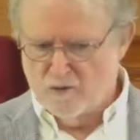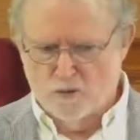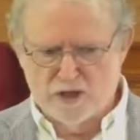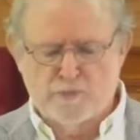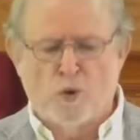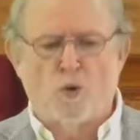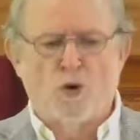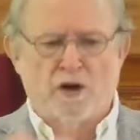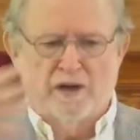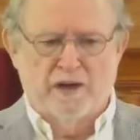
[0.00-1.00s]
was
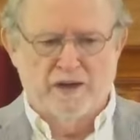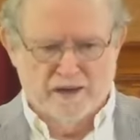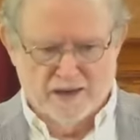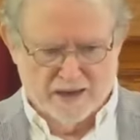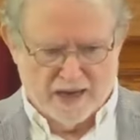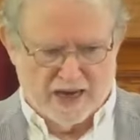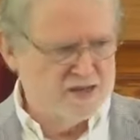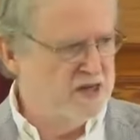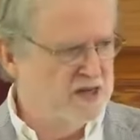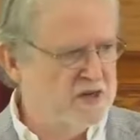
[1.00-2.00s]
born
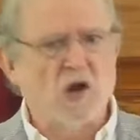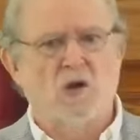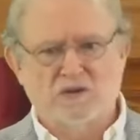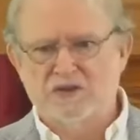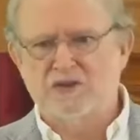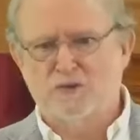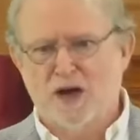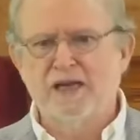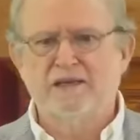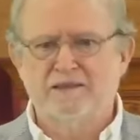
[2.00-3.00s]
as an adult,
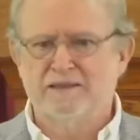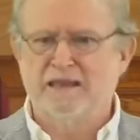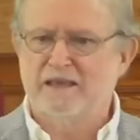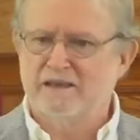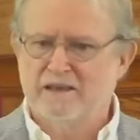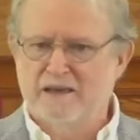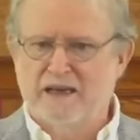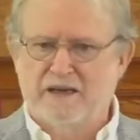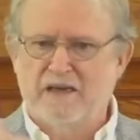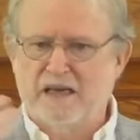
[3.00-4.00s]
right?
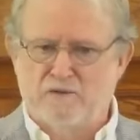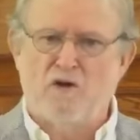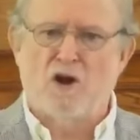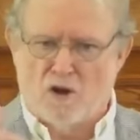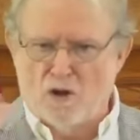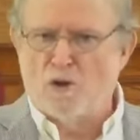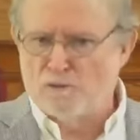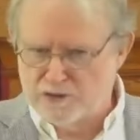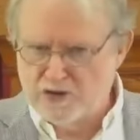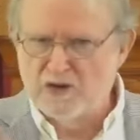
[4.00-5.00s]
It
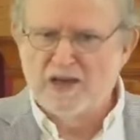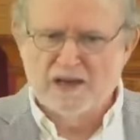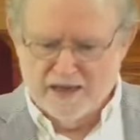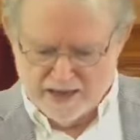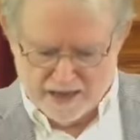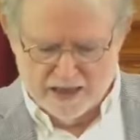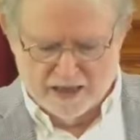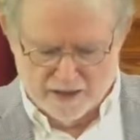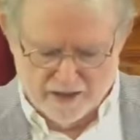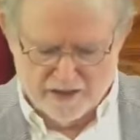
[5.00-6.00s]
evolved
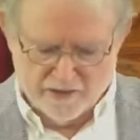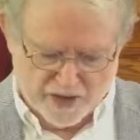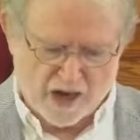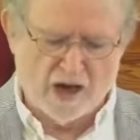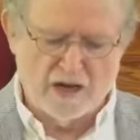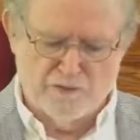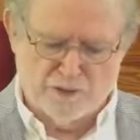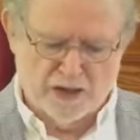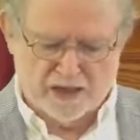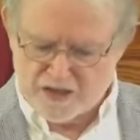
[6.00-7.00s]
in the
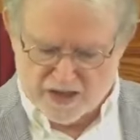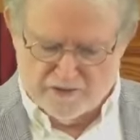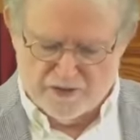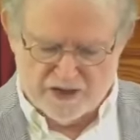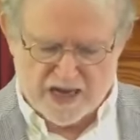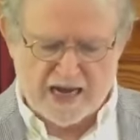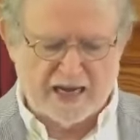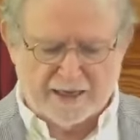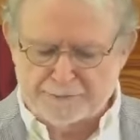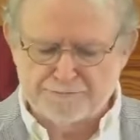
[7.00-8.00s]
conflicts of the
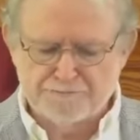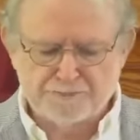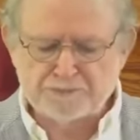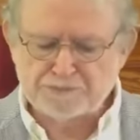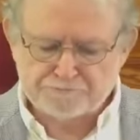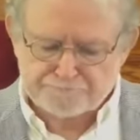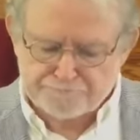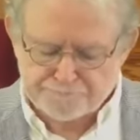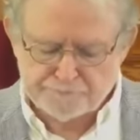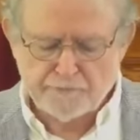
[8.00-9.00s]
day.
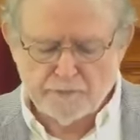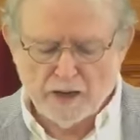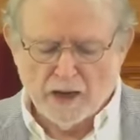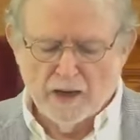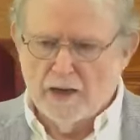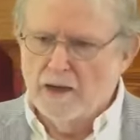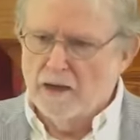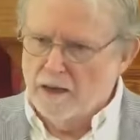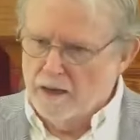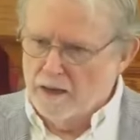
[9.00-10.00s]
And it
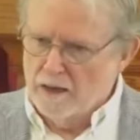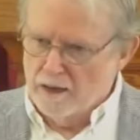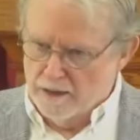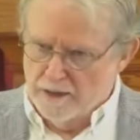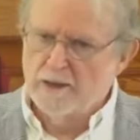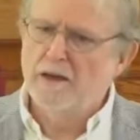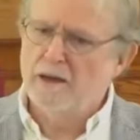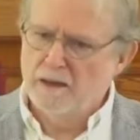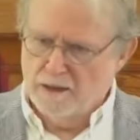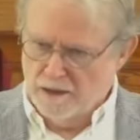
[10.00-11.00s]
evolves not
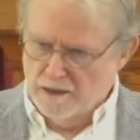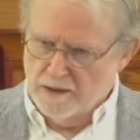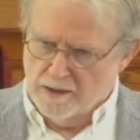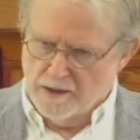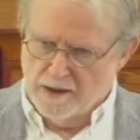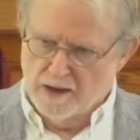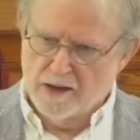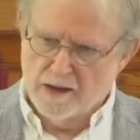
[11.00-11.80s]
just because someone